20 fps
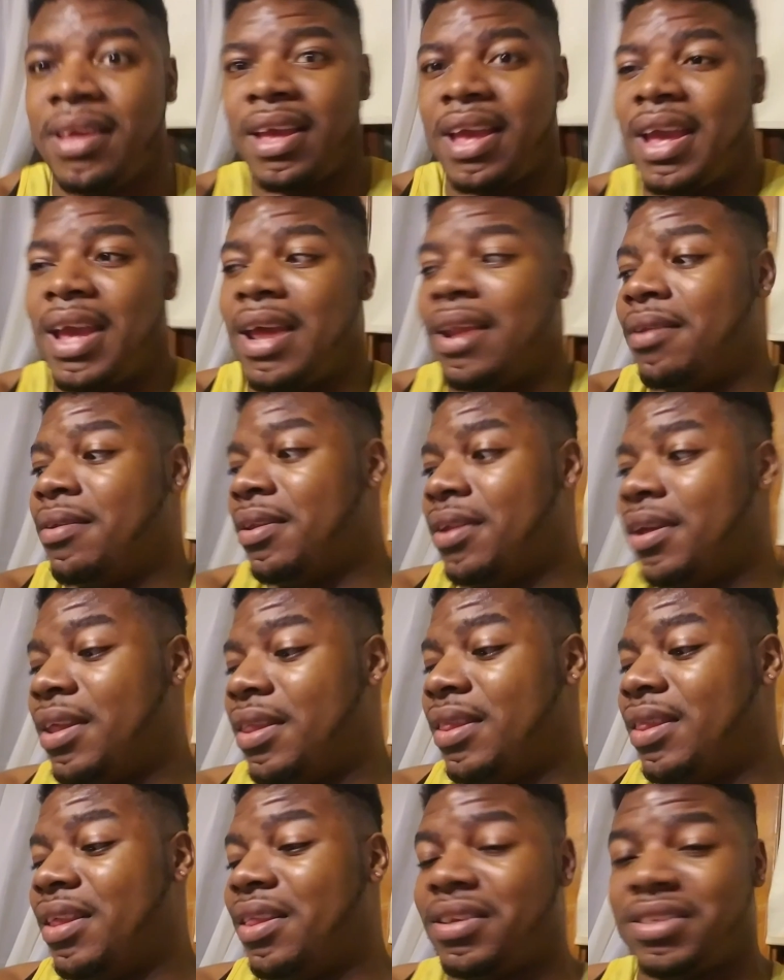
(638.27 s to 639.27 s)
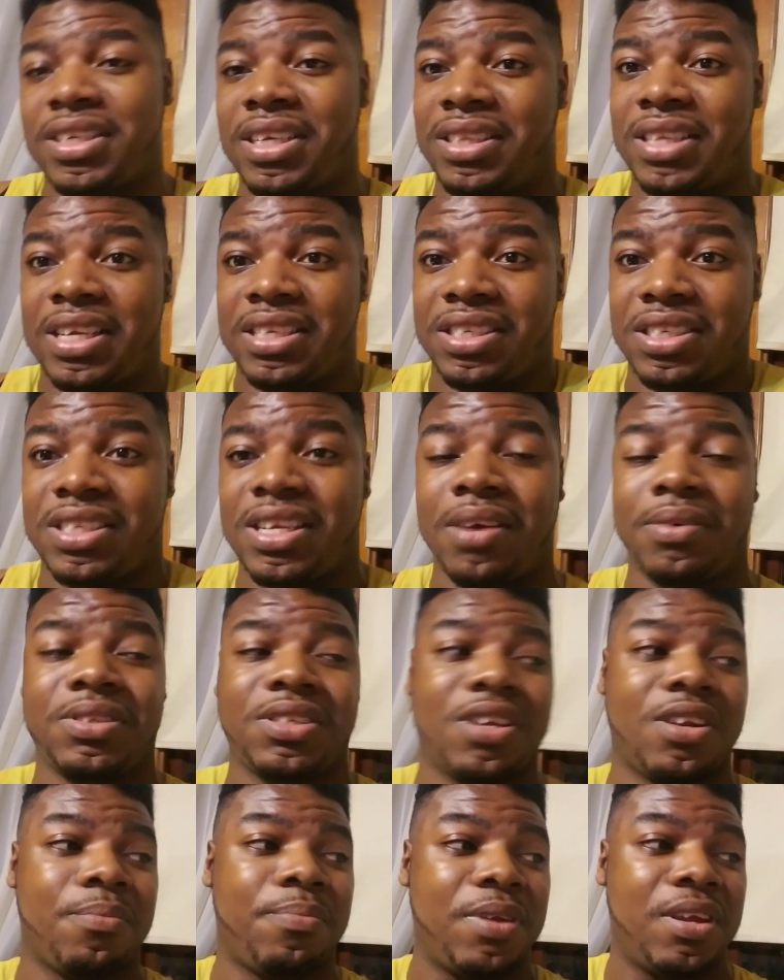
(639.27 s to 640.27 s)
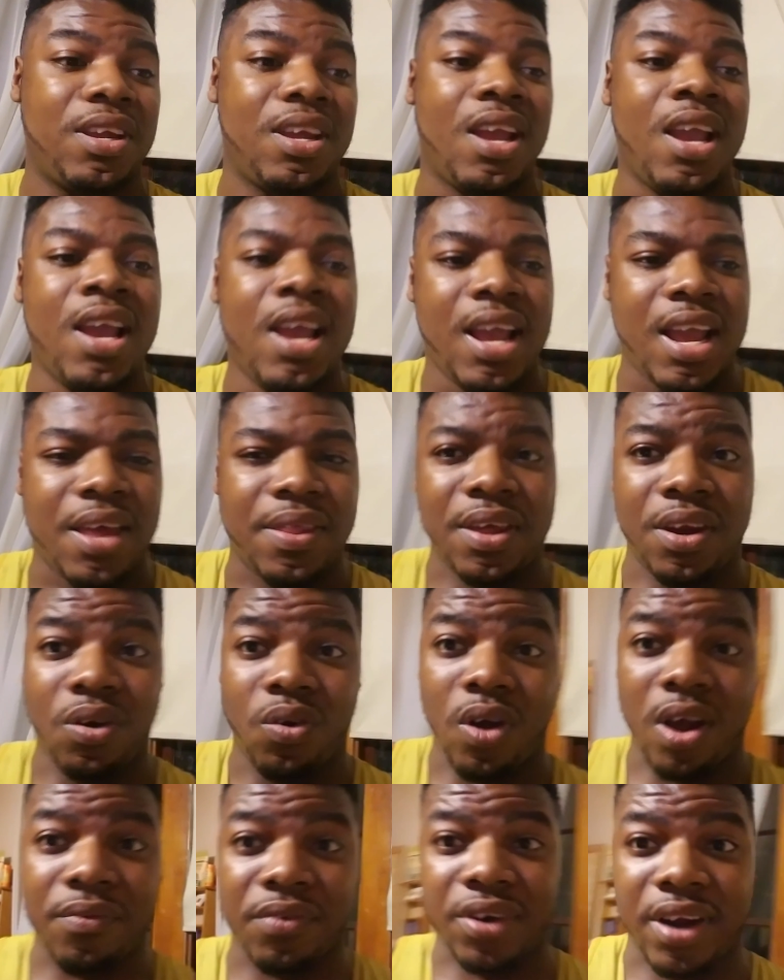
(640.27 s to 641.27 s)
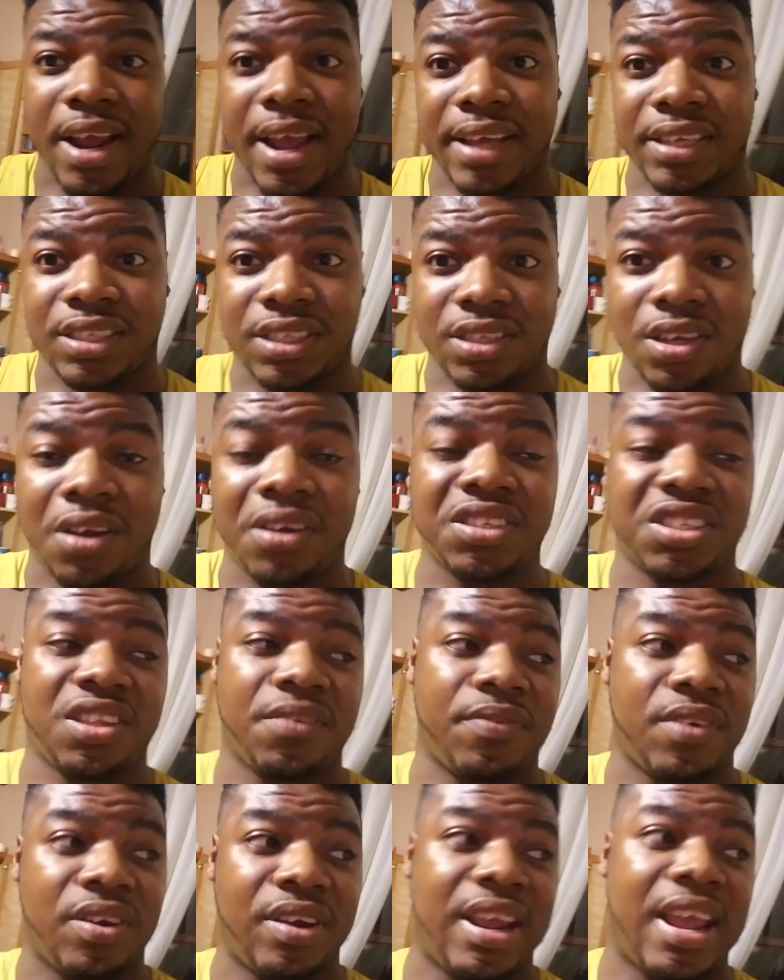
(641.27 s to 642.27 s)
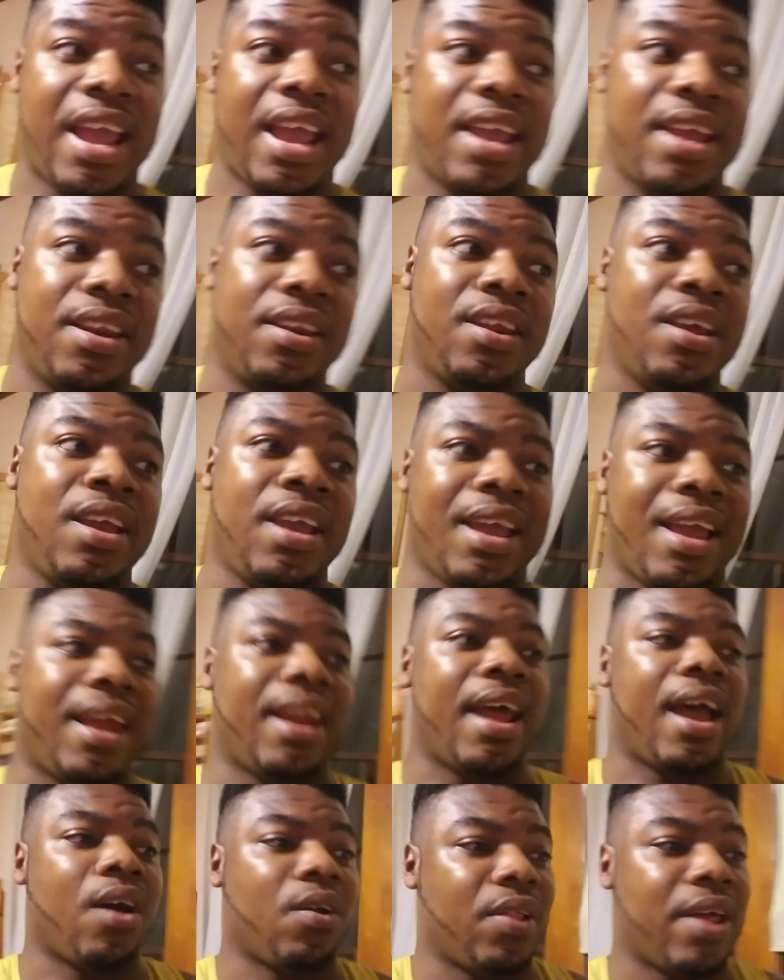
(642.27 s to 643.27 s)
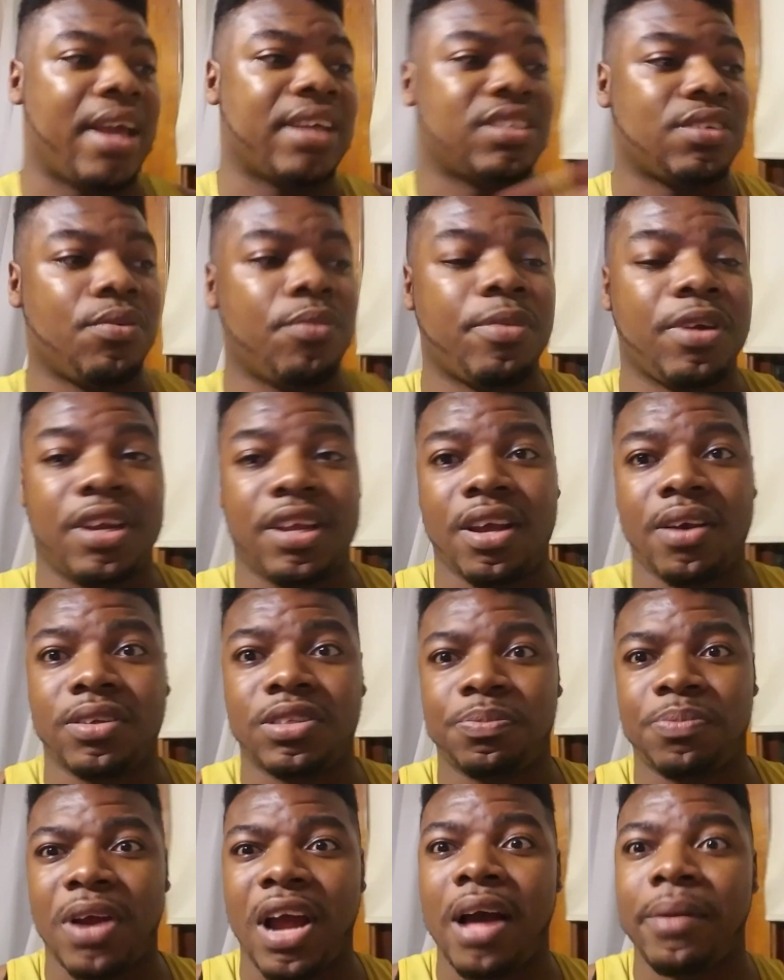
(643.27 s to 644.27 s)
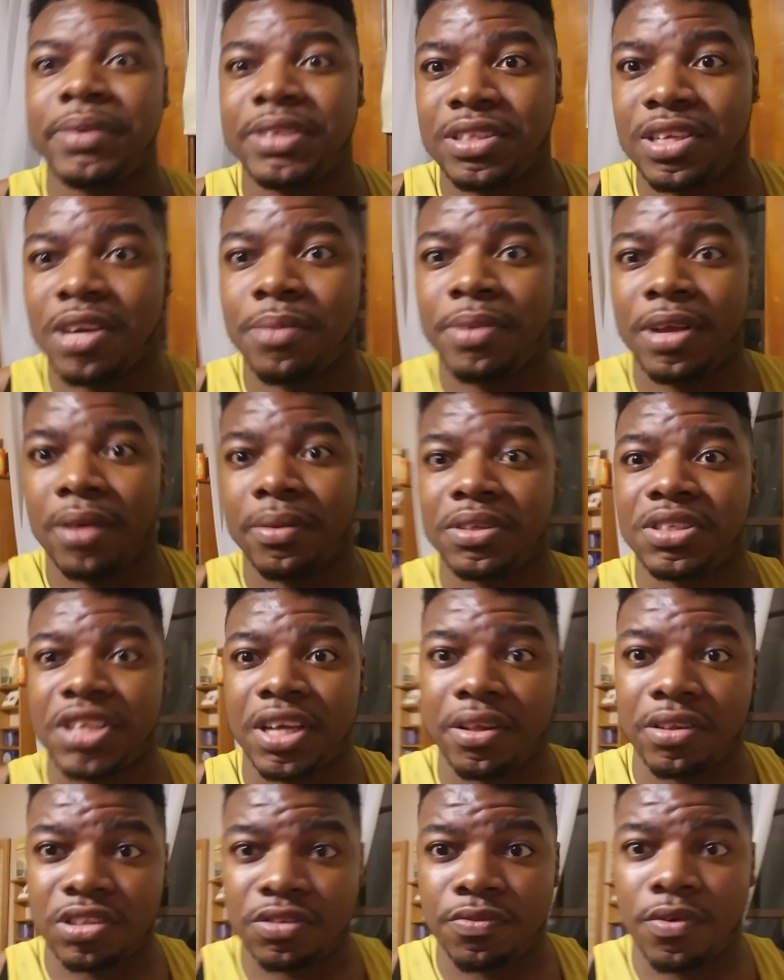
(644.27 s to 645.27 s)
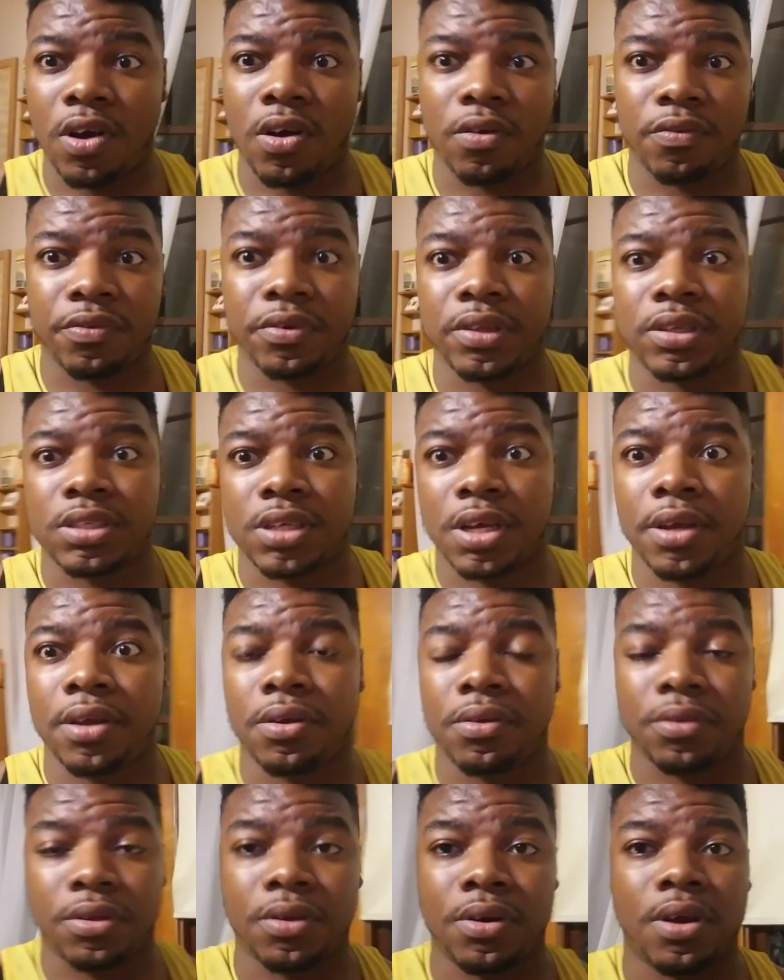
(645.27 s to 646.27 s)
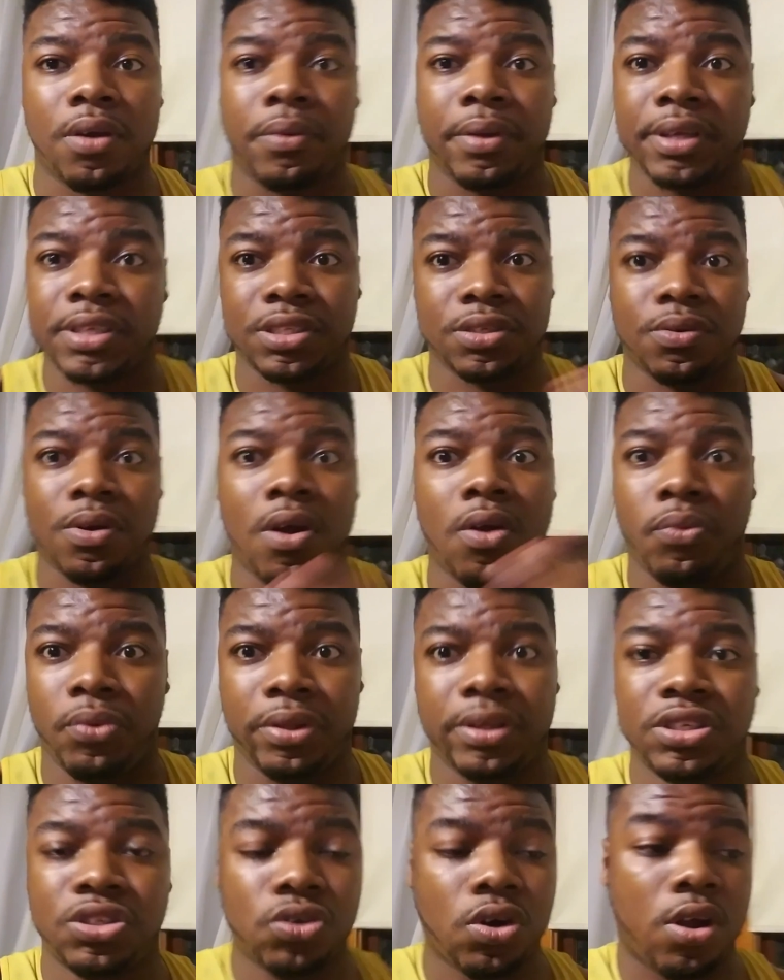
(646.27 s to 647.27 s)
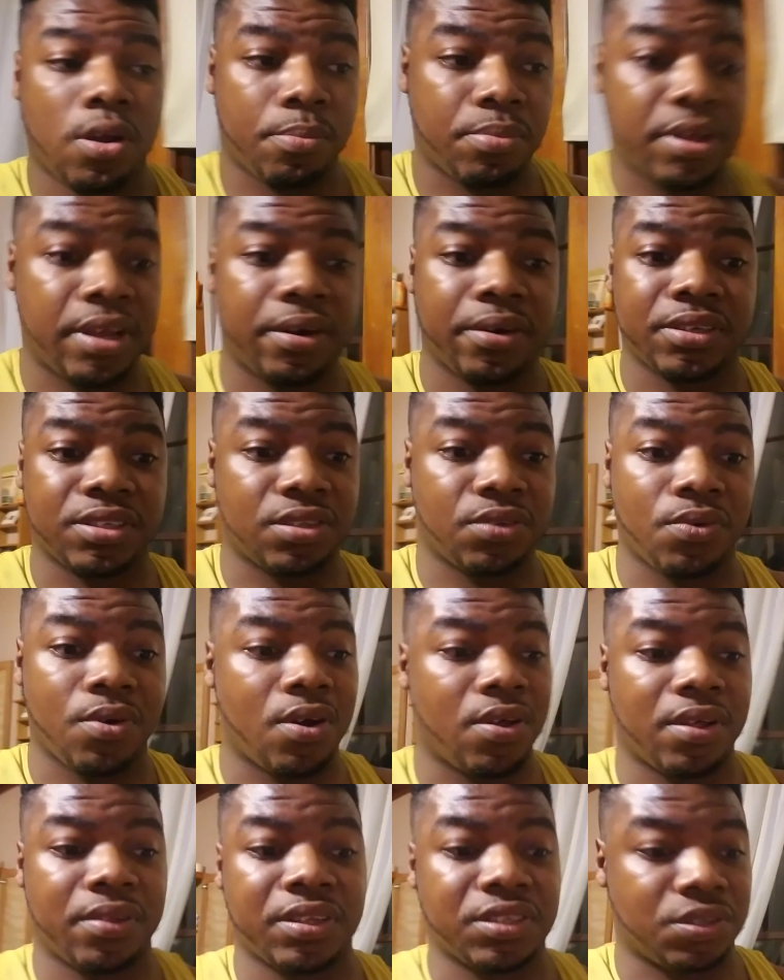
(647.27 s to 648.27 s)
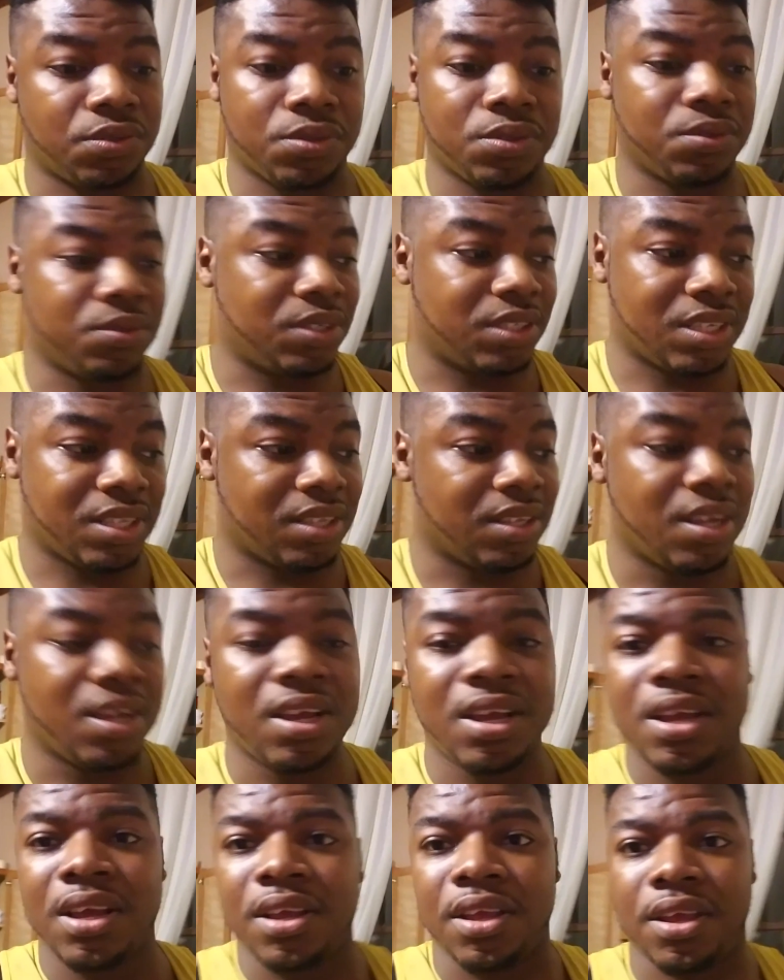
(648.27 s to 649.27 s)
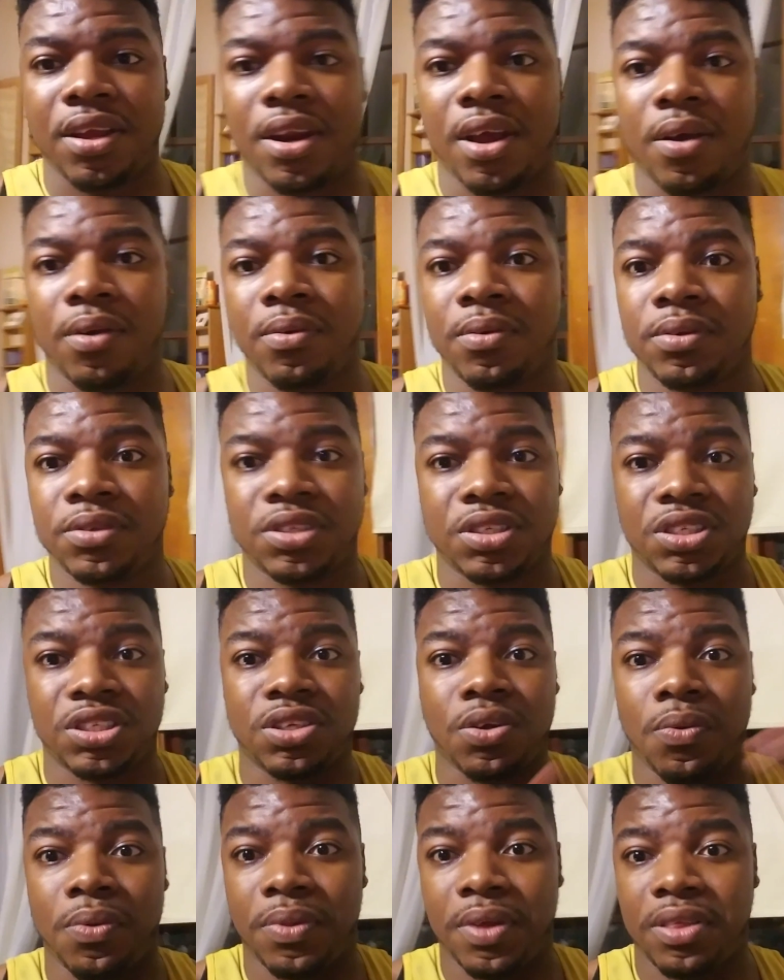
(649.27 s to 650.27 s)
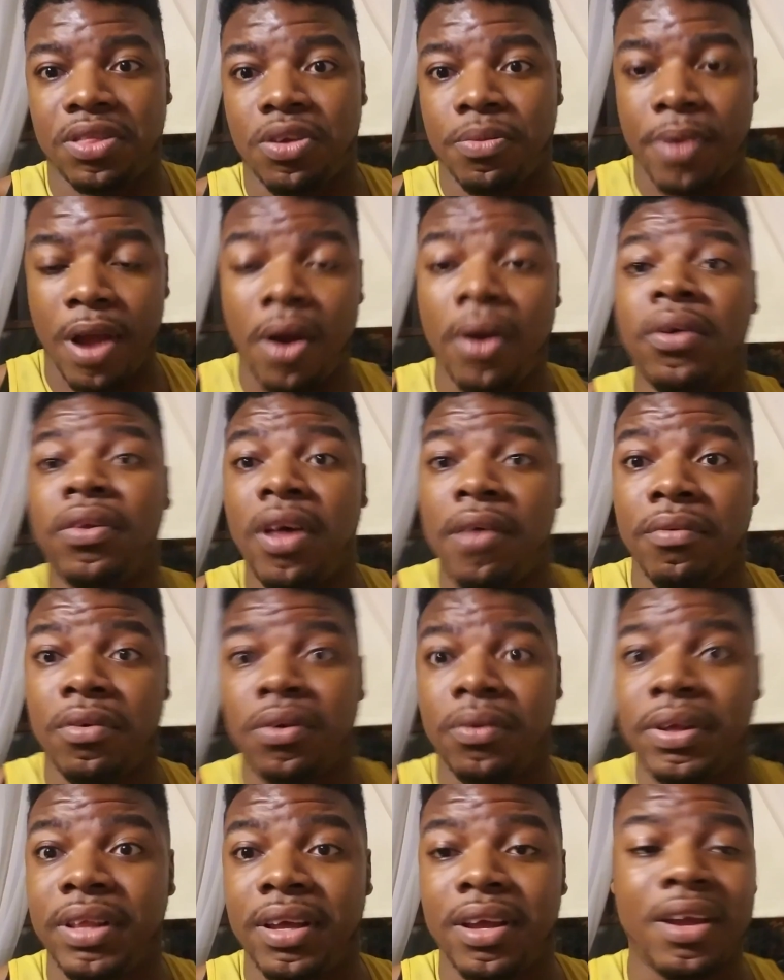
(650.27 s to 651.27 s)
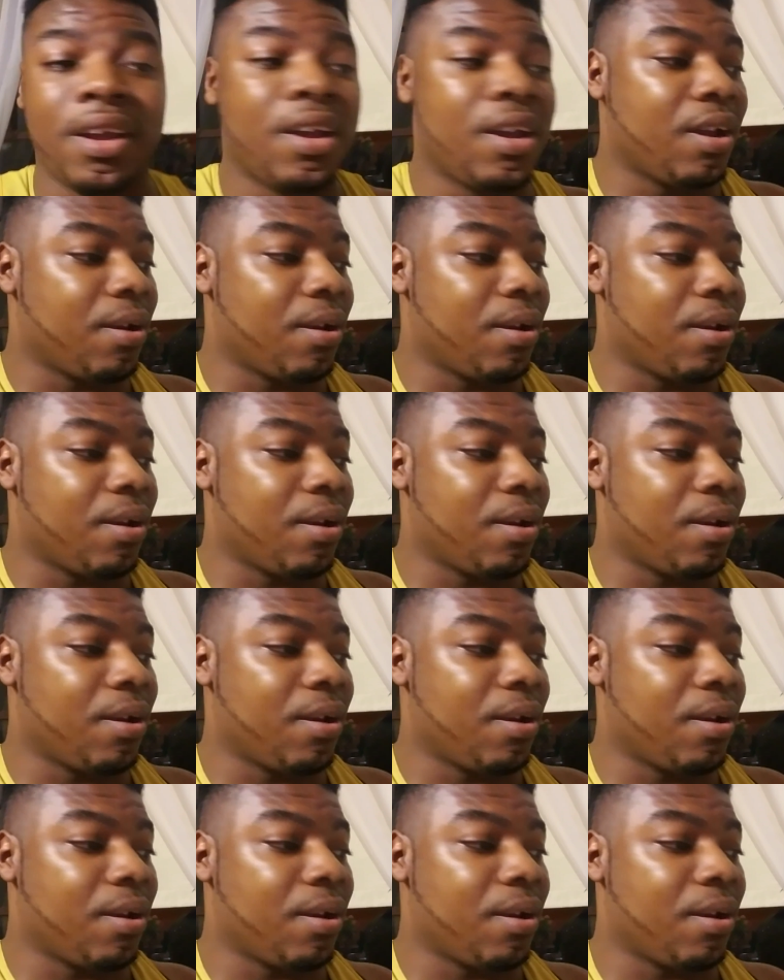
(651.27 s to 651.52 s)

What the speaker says: And it looks like that's just how it's going to be. And then whoever has stars at the very end and outlasts everybody else probably is going to be able to challenge Vault for the title, because they're all really strong bladers and they're all on this cruise and, just showing like their power level with it.